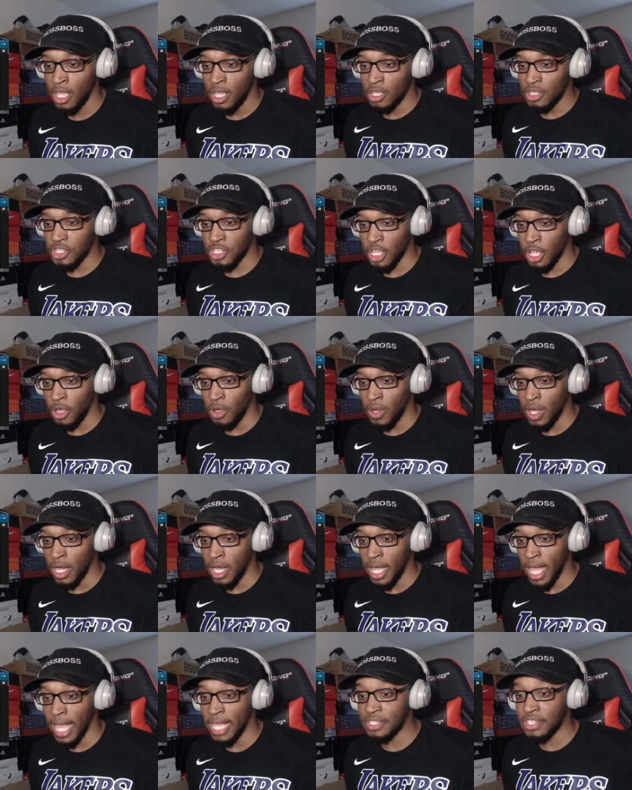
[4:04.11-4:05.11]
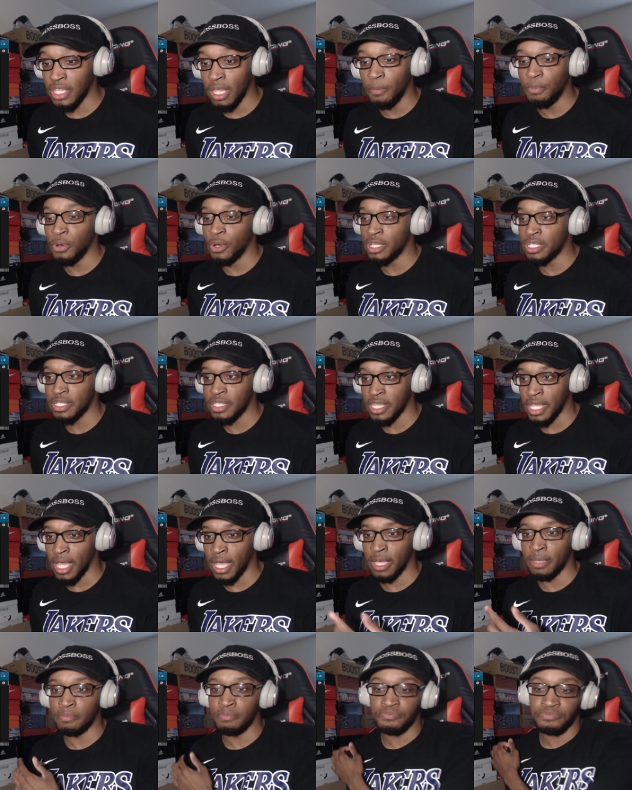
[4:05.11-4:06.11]
So uh, at some point in
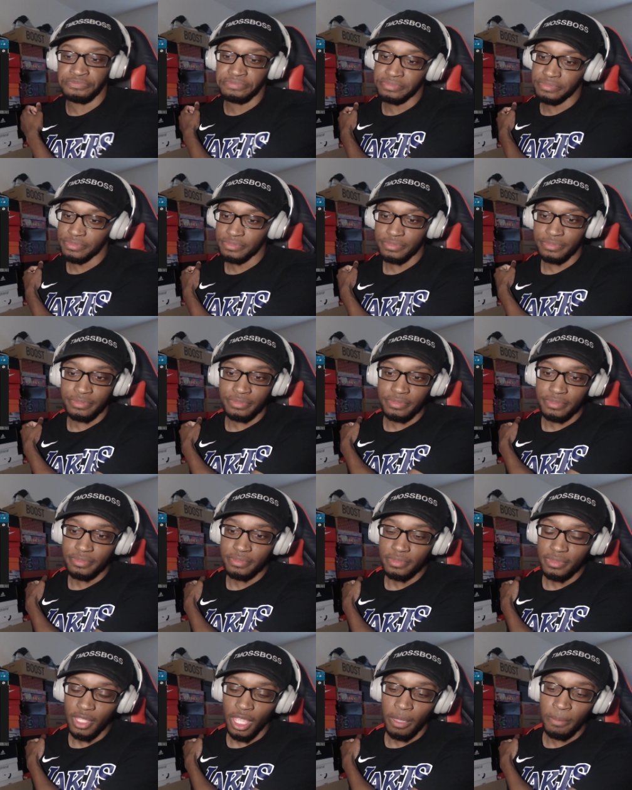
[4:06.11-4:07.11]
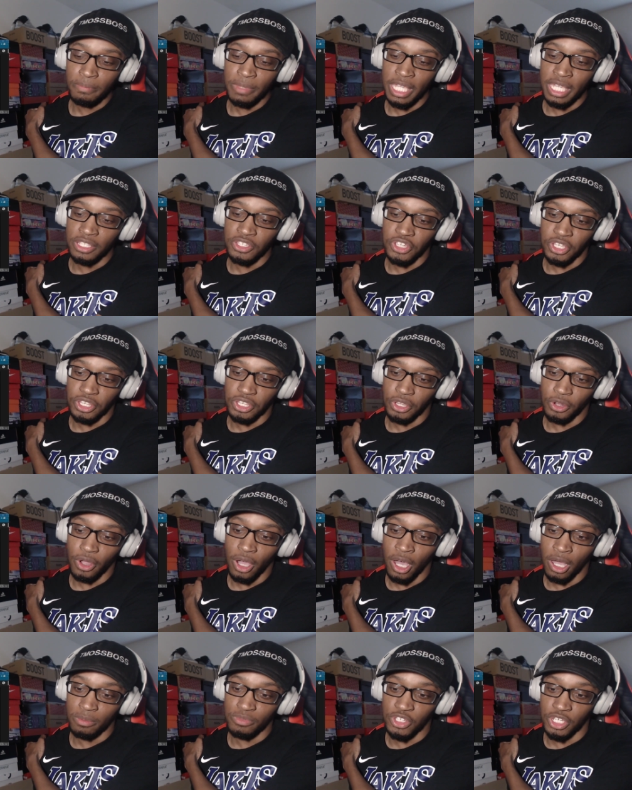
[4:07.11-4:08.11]
time, me and just the
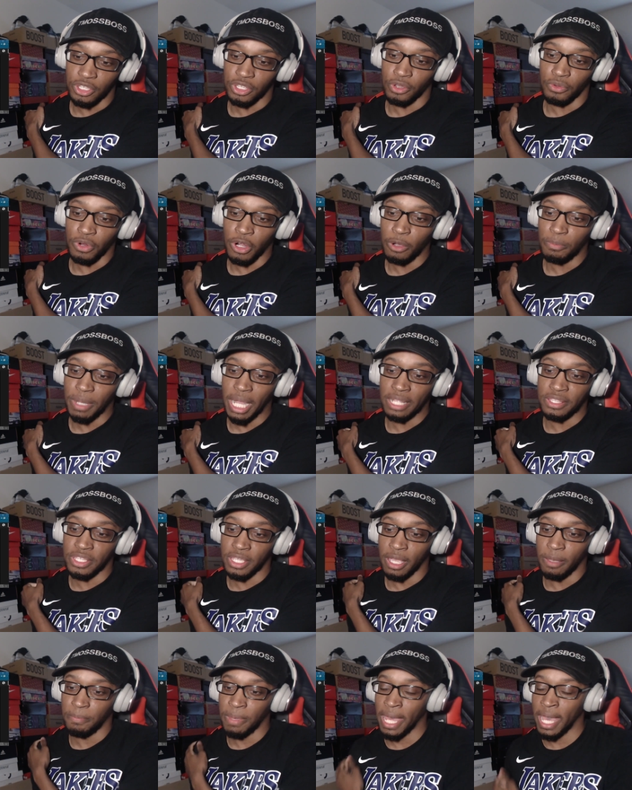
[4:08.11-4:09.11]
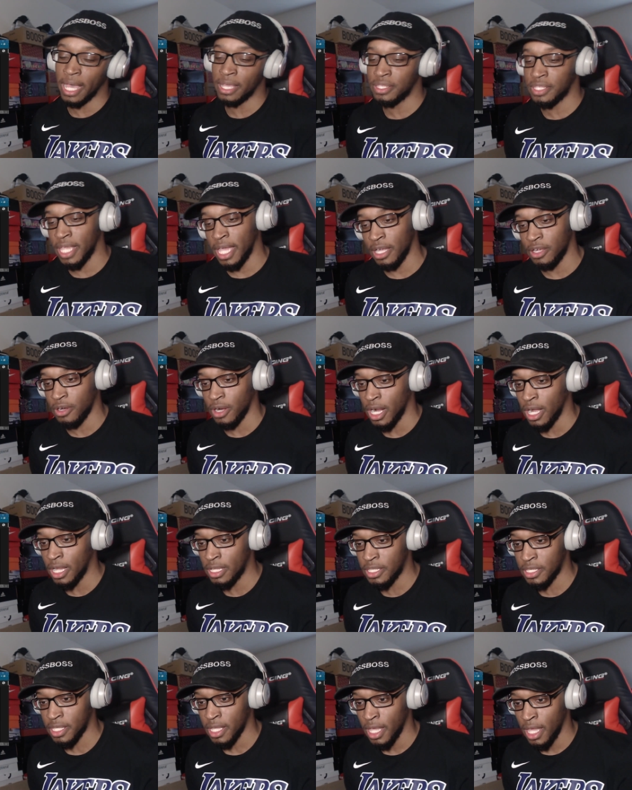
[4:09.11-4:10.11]
um just the robots uh, paths had
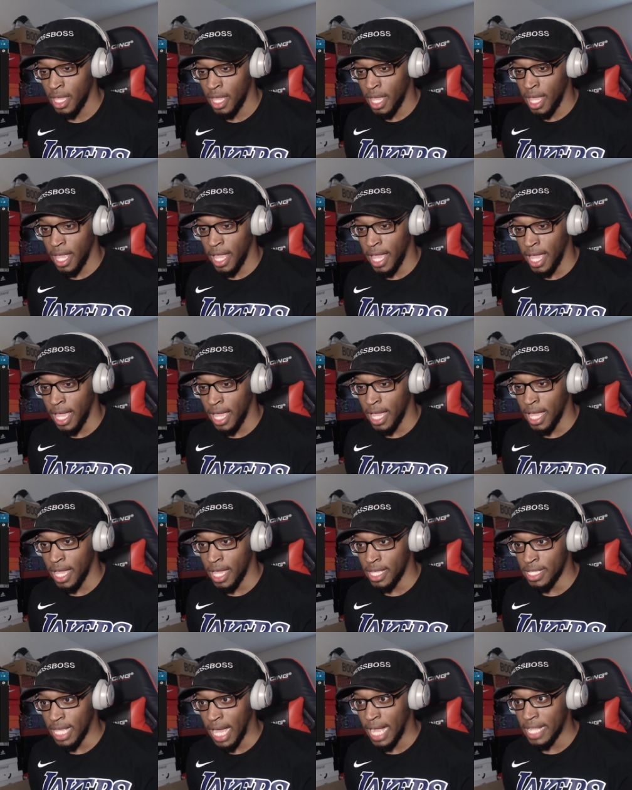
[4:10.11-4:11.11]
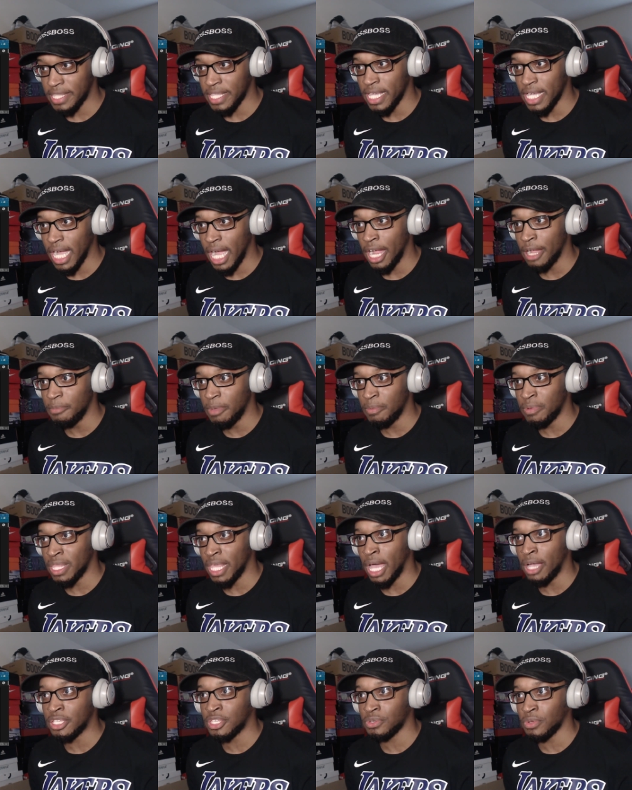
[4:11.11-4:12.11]
crossed, and I think I remember
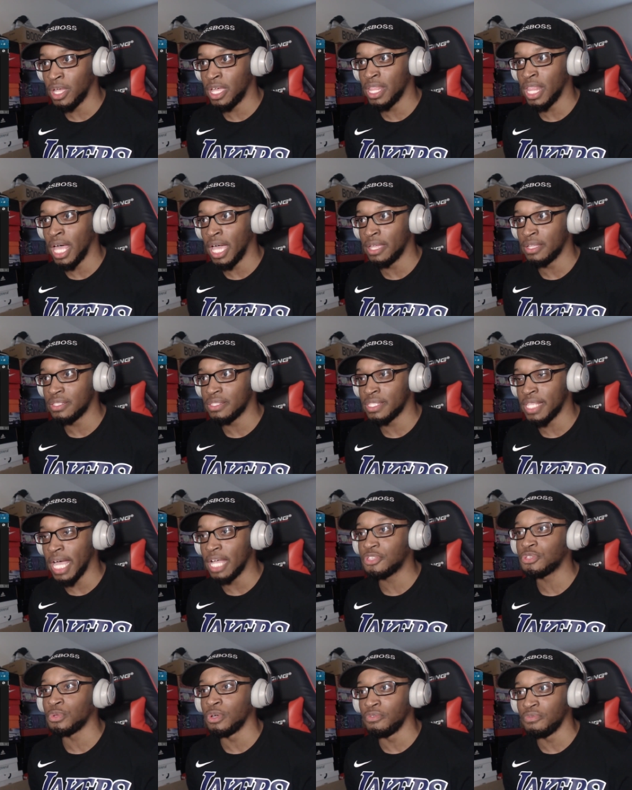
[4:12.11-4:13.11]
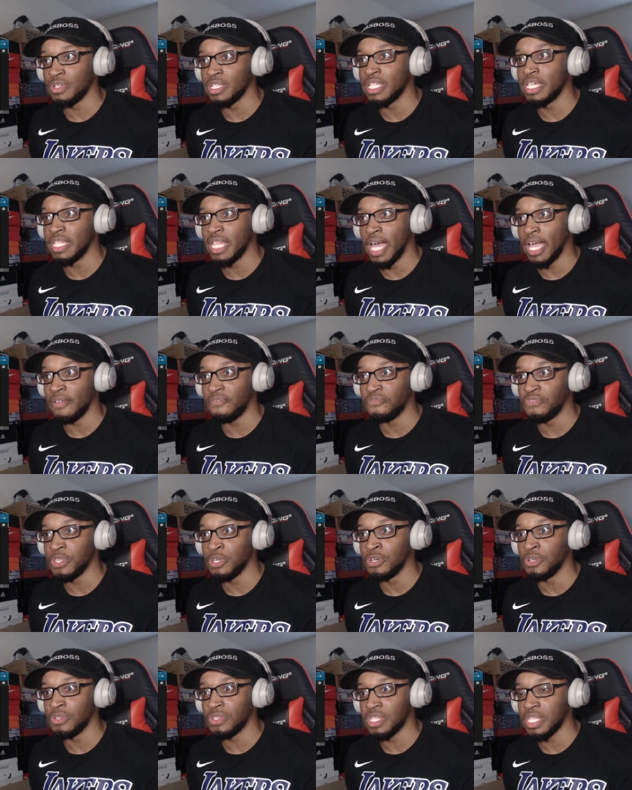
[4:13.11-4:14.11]
that's why like that's what really like
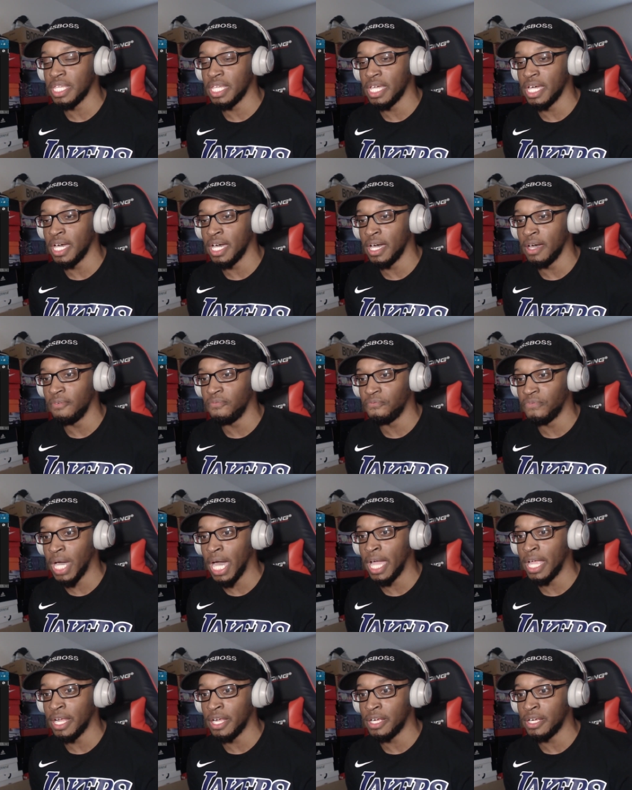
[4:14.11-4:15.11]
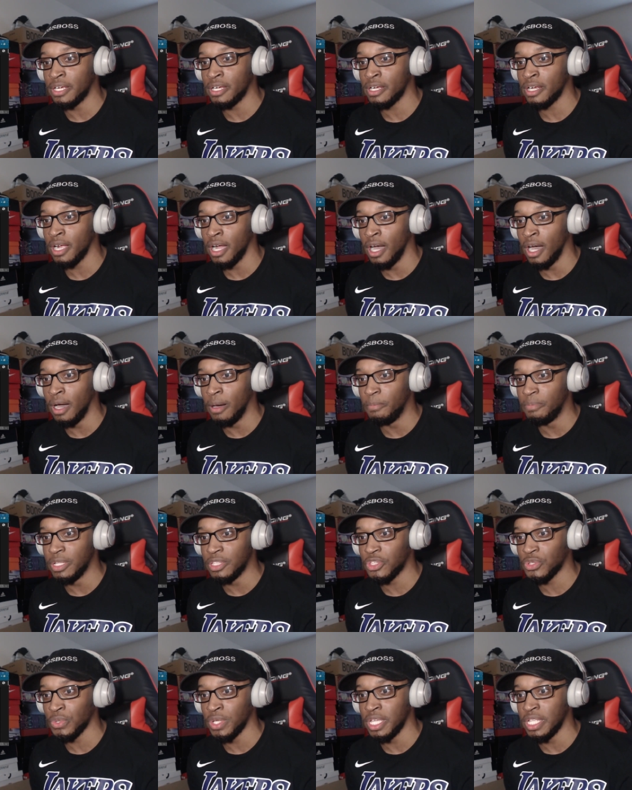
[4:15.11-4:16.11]
fueled the uh, fire um,
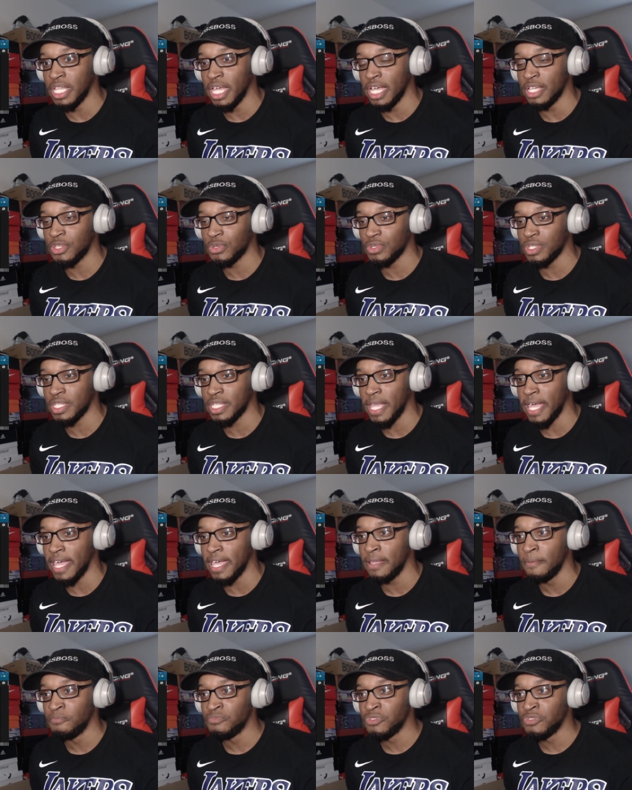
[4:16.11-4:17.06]
between us was that.